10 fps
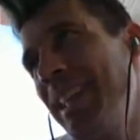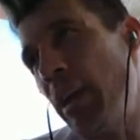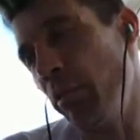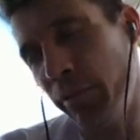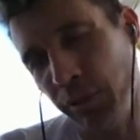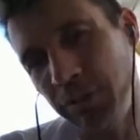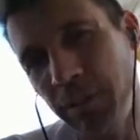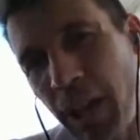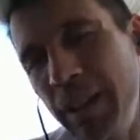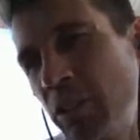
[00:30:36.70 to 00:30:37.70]
doubtful.
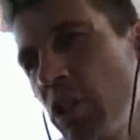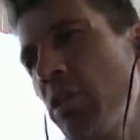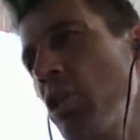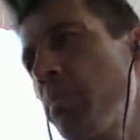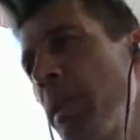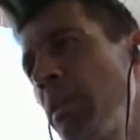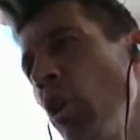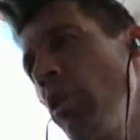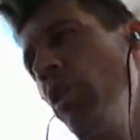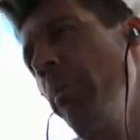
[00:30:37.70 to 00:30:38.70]

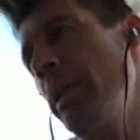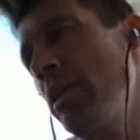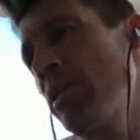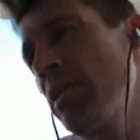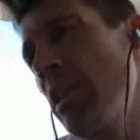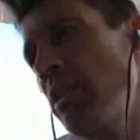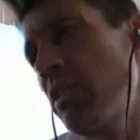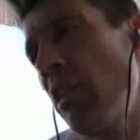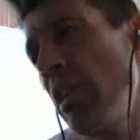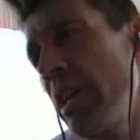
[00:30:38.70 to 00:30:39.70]
Not because
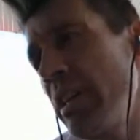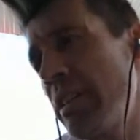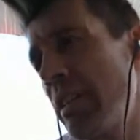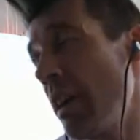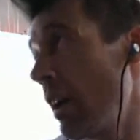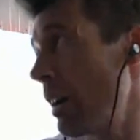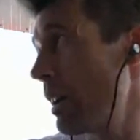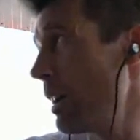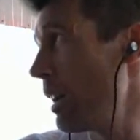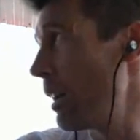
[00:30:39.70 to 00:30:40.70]
necessarily I'm
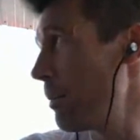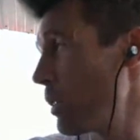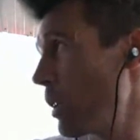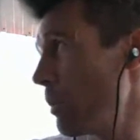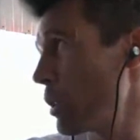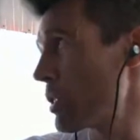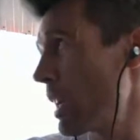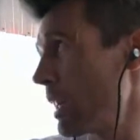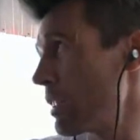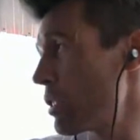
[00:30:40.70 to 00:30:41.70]
not
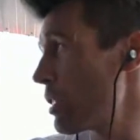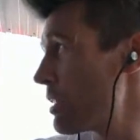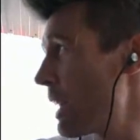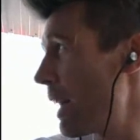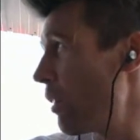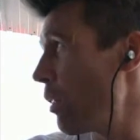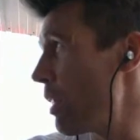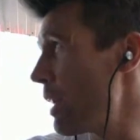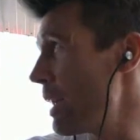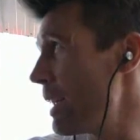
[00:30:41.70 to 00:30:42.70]
saying I sort of
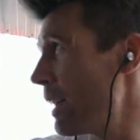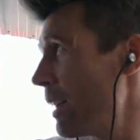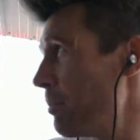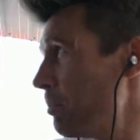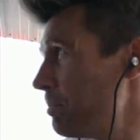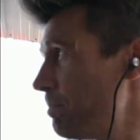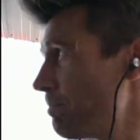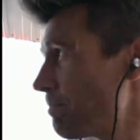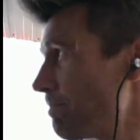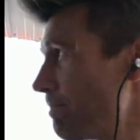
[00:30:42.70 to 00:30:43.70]
doubt the.
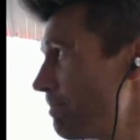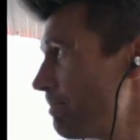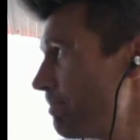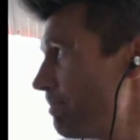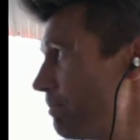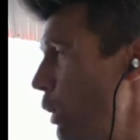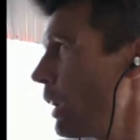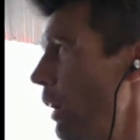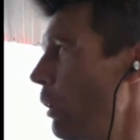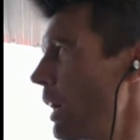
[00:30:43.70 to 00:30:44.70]

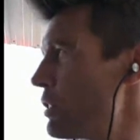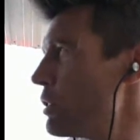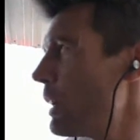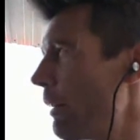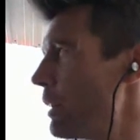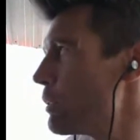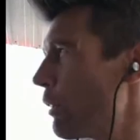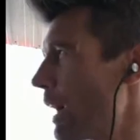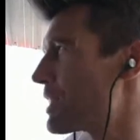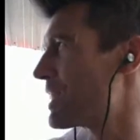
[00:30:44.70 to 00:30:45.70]
Well, no, I do doubt its
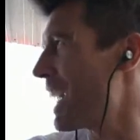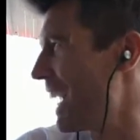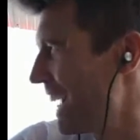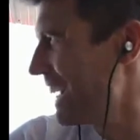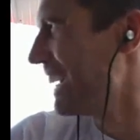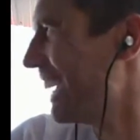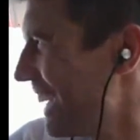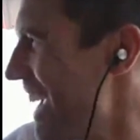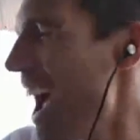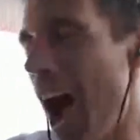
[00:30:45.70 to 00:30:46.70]
veracity.
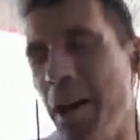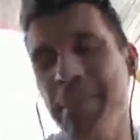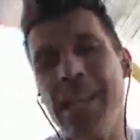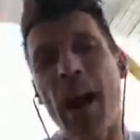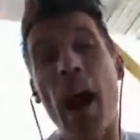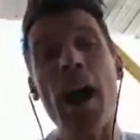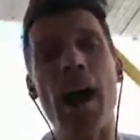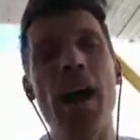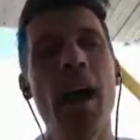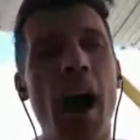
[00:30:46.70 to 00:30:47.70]
I mean,
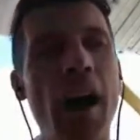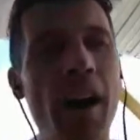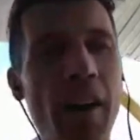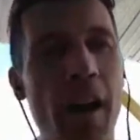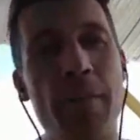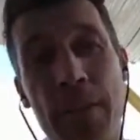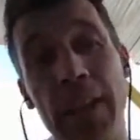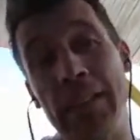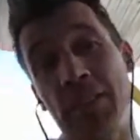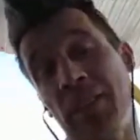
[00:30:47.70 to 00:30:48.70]
I feel
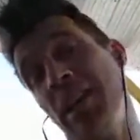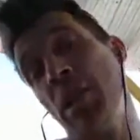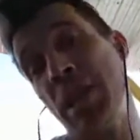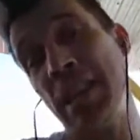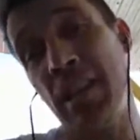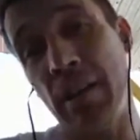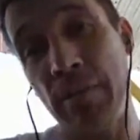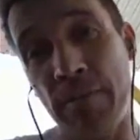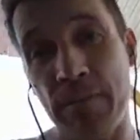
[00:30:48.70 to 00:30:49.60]
like it's the kind of thing that